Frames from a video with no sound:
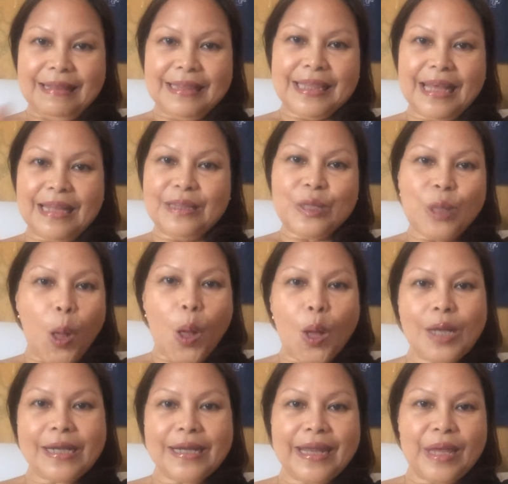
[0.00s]
that
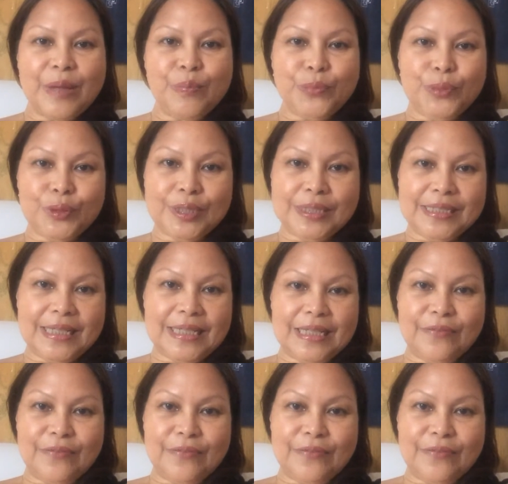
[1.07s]
holiday mood still,